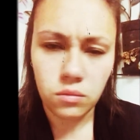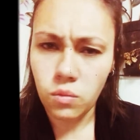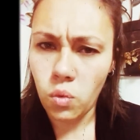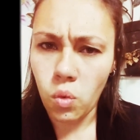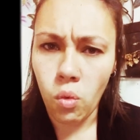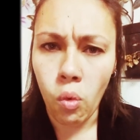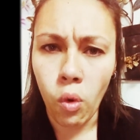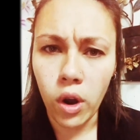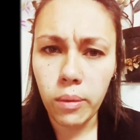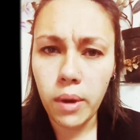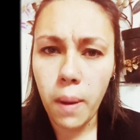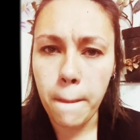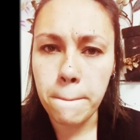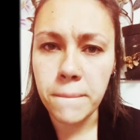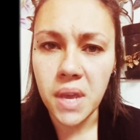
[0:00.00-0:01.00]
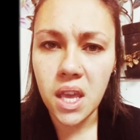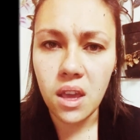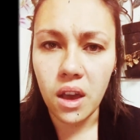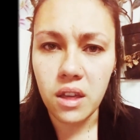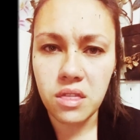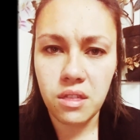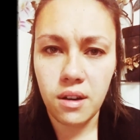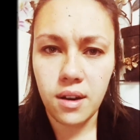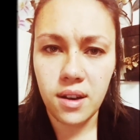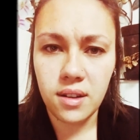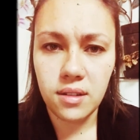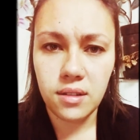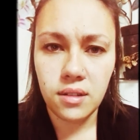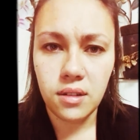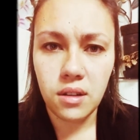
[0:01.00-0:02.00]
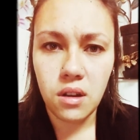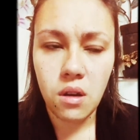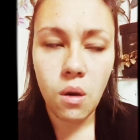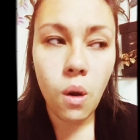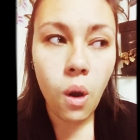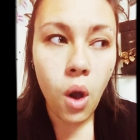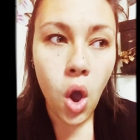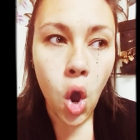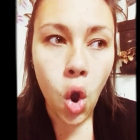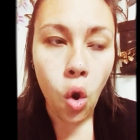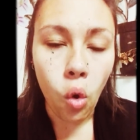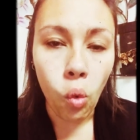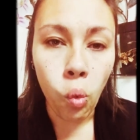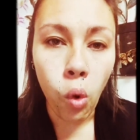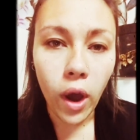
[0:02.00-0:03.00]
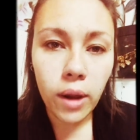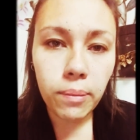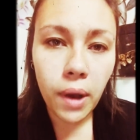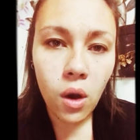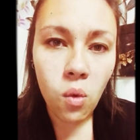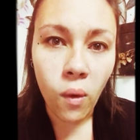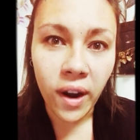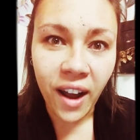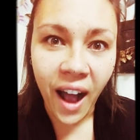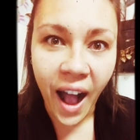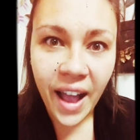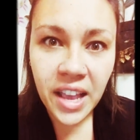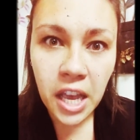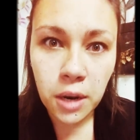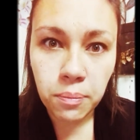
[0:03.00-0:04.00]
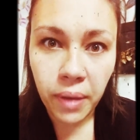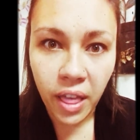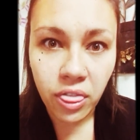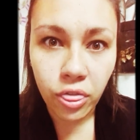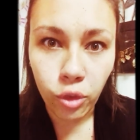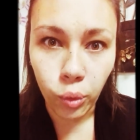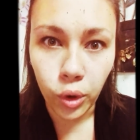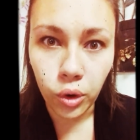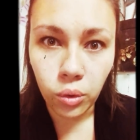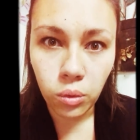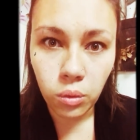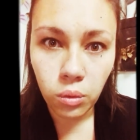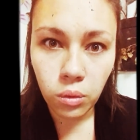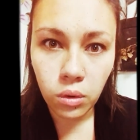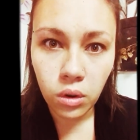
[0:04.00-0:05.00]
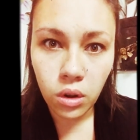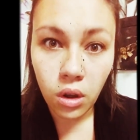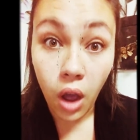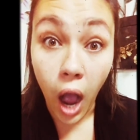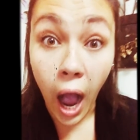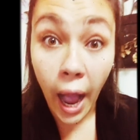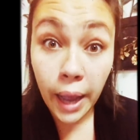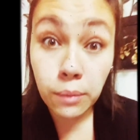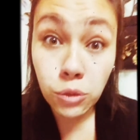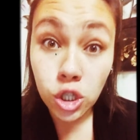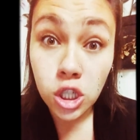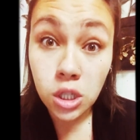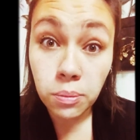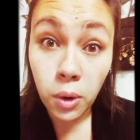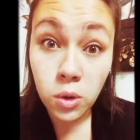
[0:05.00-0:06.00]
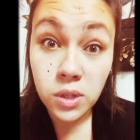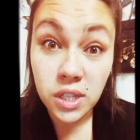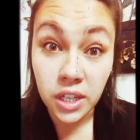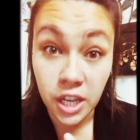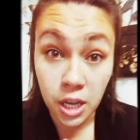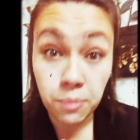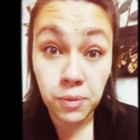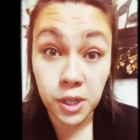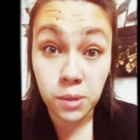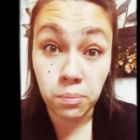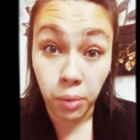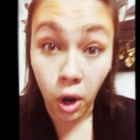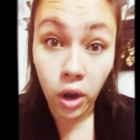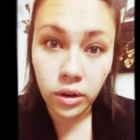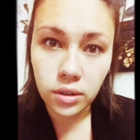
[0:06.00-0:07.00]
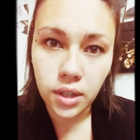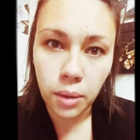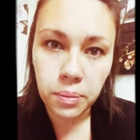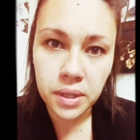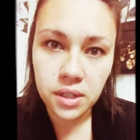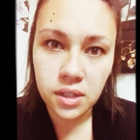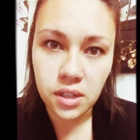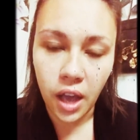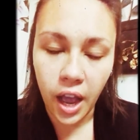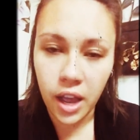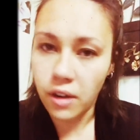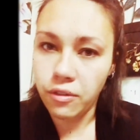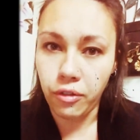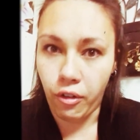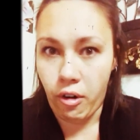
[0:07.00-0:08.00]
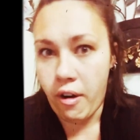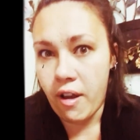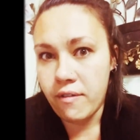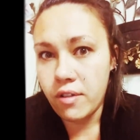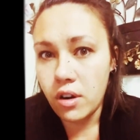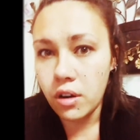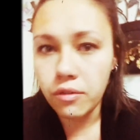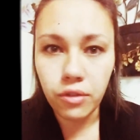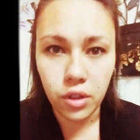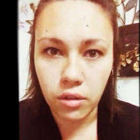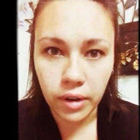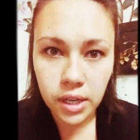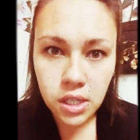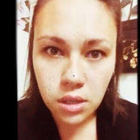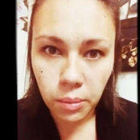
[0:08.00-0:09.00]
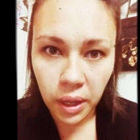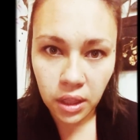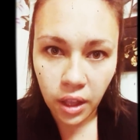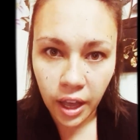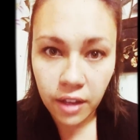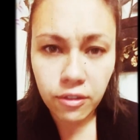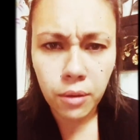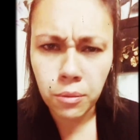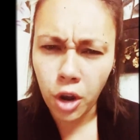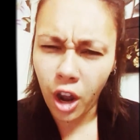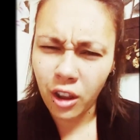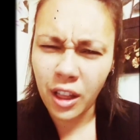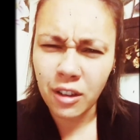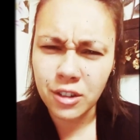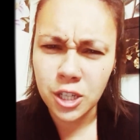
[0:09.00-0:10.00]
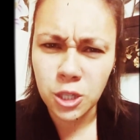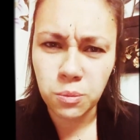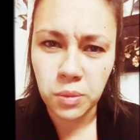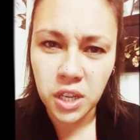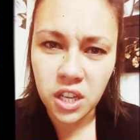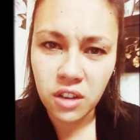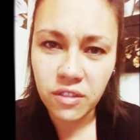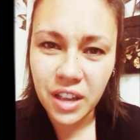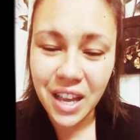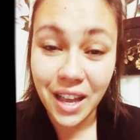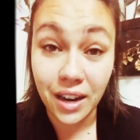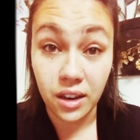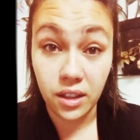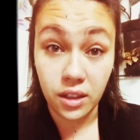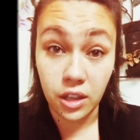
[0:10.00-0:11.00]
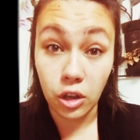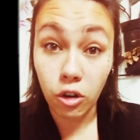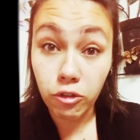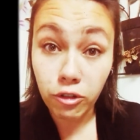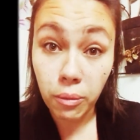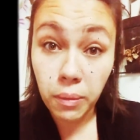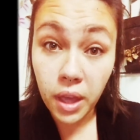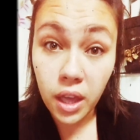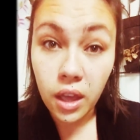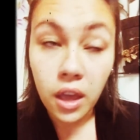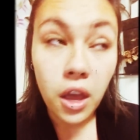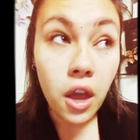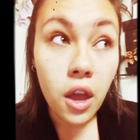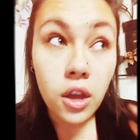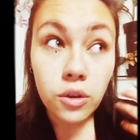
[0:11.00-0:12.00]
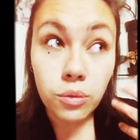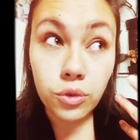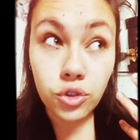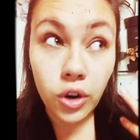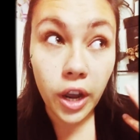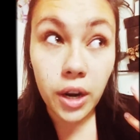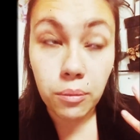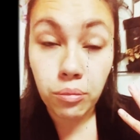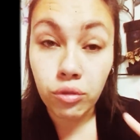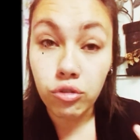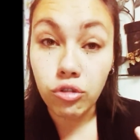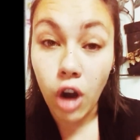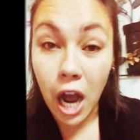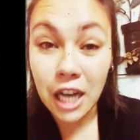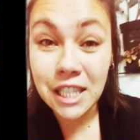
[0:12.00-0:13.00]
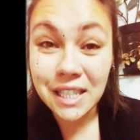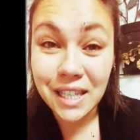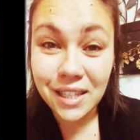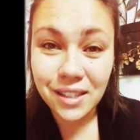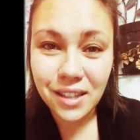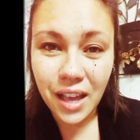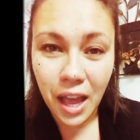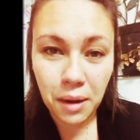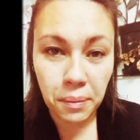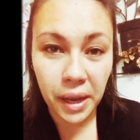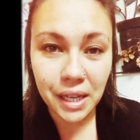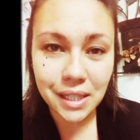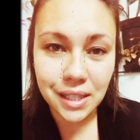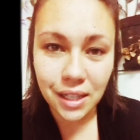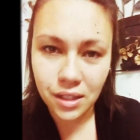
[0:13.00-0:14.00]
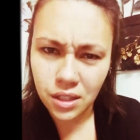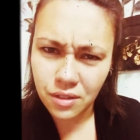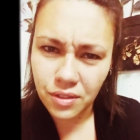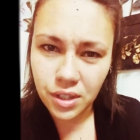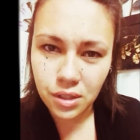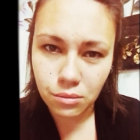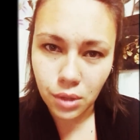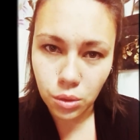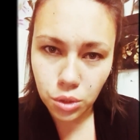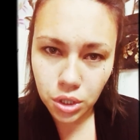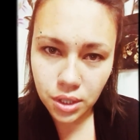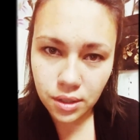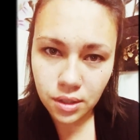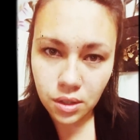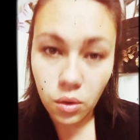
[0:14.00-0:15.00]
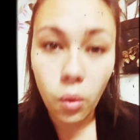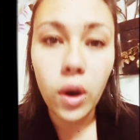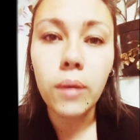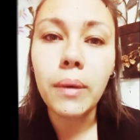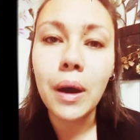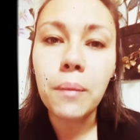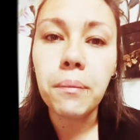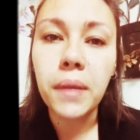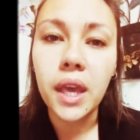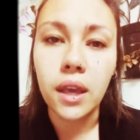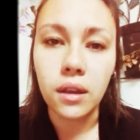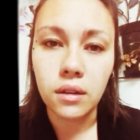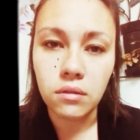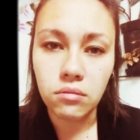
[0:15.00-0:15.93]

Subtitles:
What about me, I thought? What about what I had been through? I'm just supposed to keep this bottled up inside forever, for the rest of my life? I'm not allowed to speak of it and heal from it try to process it and make sense of these emotions. What about me?